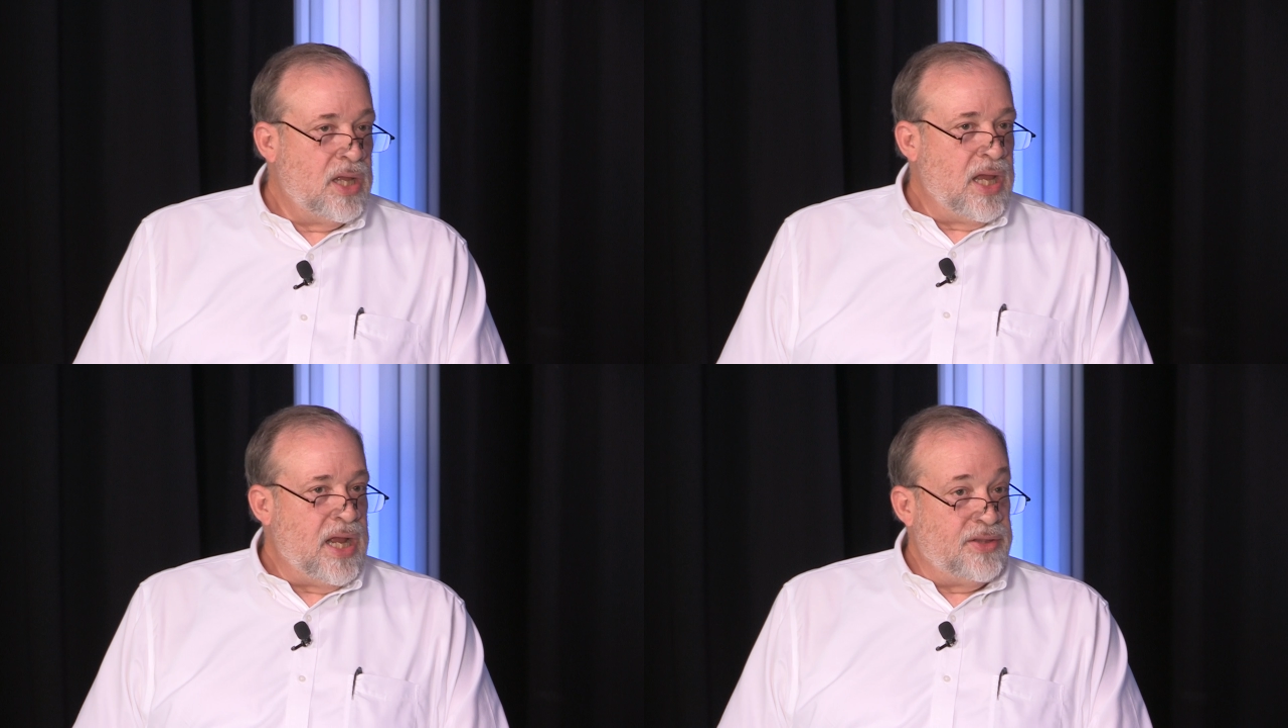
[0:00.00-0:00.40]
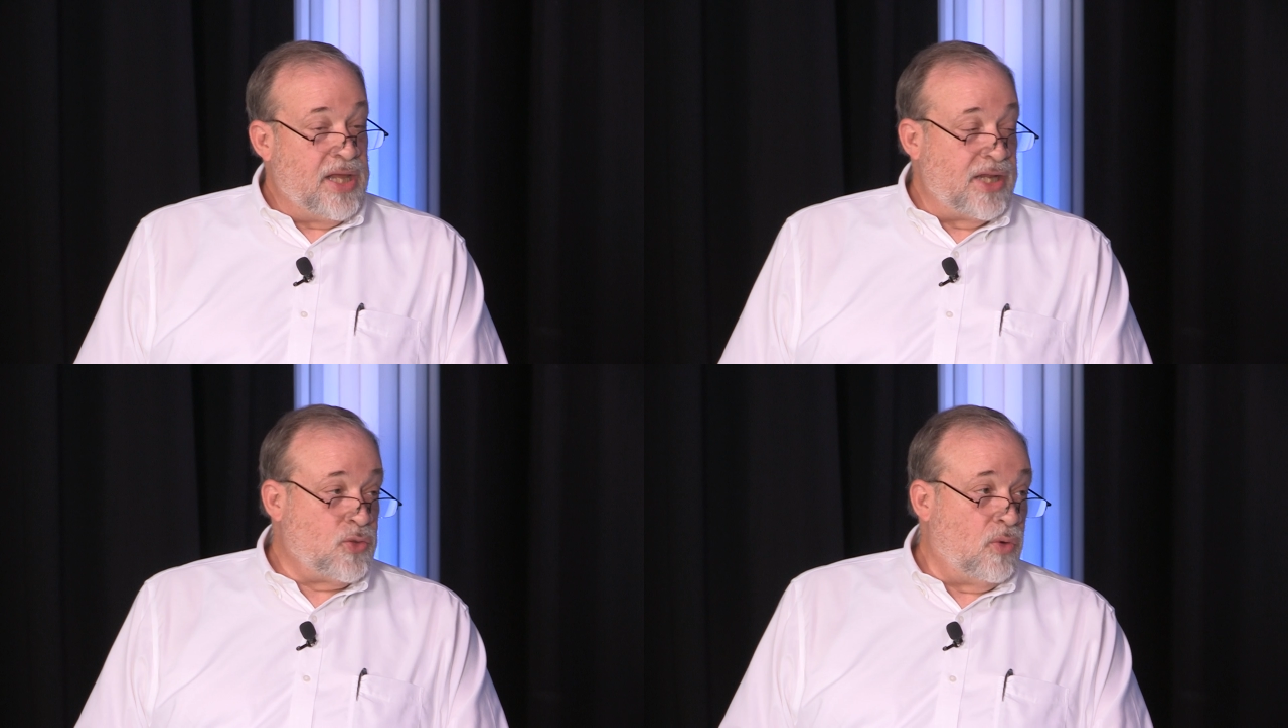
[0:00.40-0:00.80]
And
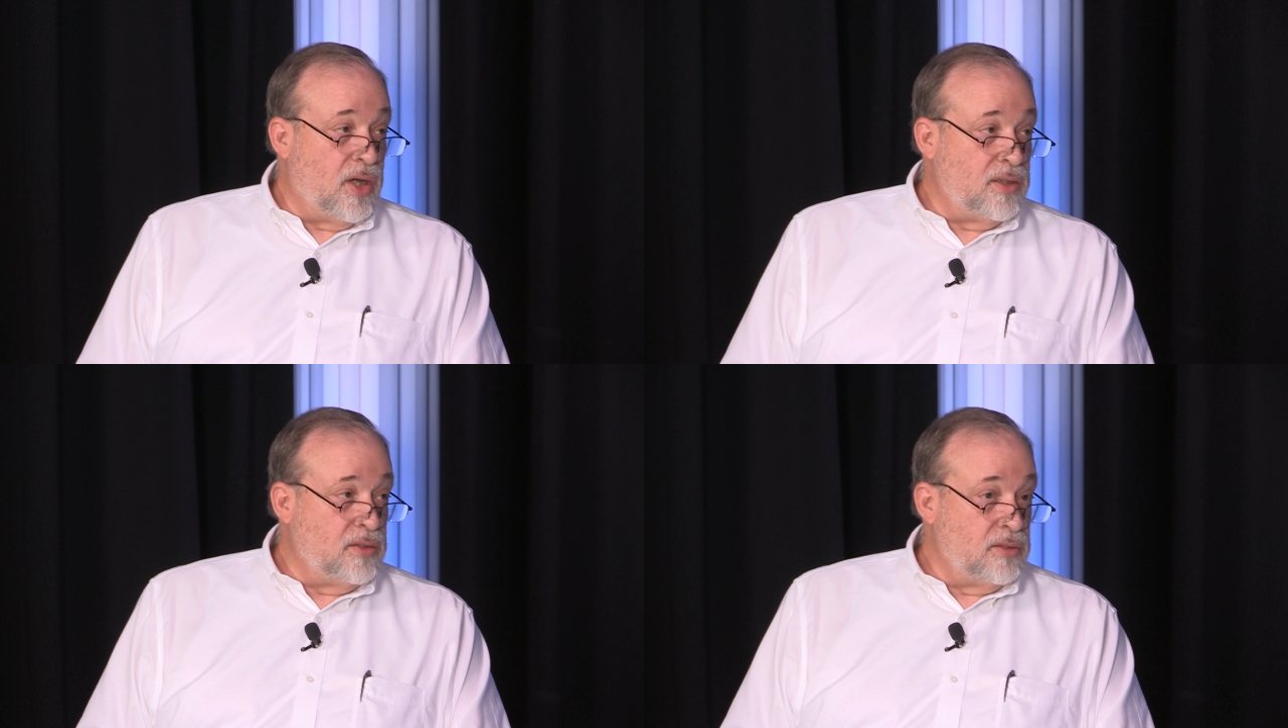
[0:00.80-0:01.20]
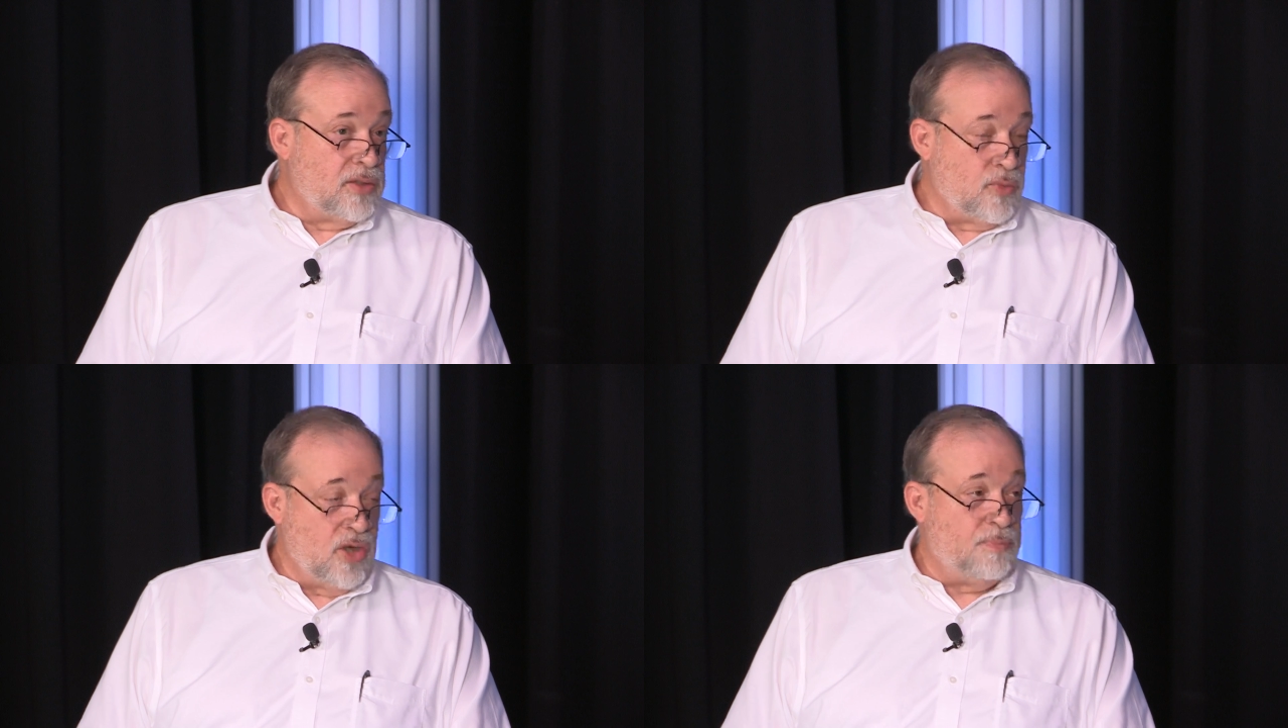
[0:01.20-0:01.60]
that's what
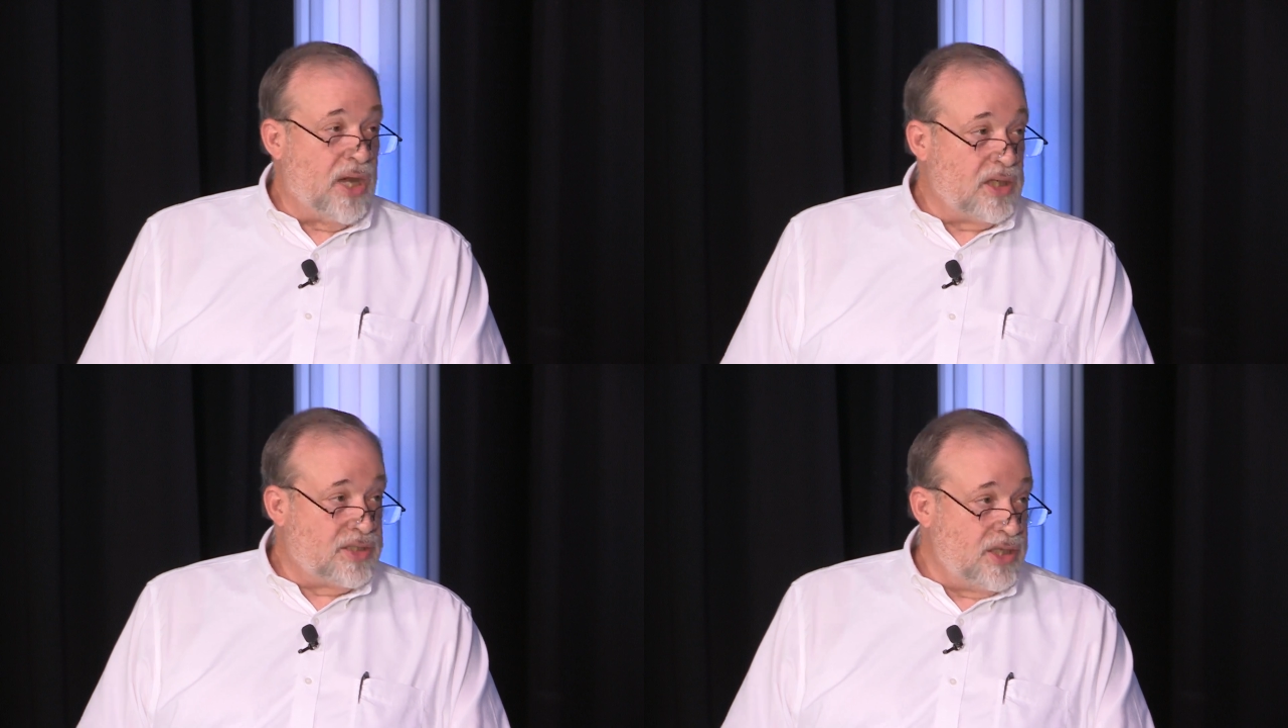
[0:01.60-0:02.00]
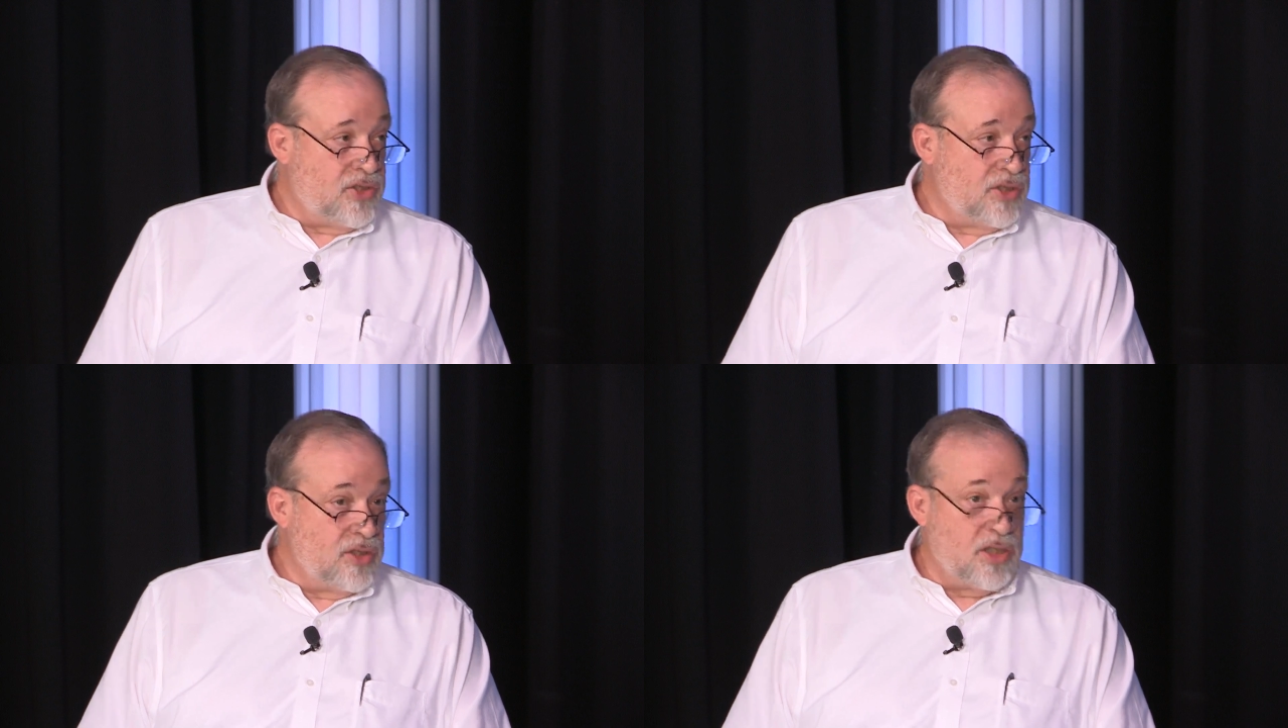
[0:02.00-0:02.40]
career politicians,